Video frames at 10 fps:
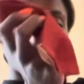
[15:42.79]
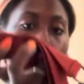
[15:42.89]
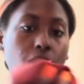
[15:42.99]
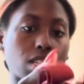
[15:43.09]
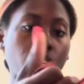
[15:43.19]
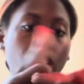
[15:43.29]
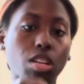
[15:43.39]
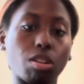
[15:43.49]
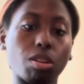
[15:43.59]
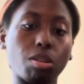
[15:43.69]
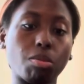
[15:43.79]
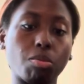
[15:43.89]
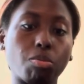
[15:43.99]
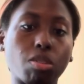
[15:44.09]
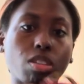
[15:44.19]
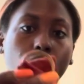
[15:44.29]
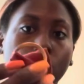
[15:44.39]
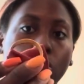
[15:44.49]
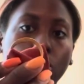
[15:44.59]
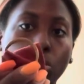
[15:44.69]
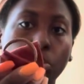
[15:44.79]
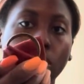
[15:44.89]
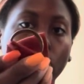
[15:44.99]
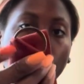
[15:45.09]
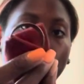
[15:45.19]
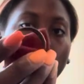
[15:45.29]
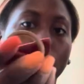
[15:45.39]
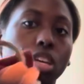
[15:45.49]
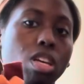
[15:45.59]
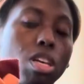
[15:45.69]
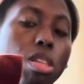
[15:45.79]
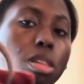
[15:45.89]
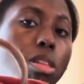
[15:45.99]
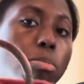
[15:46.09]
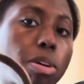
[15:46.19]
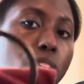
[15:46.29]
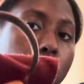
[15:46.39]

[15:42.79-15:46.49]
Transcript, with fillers: make it tighter with this cute little belt. Love the belts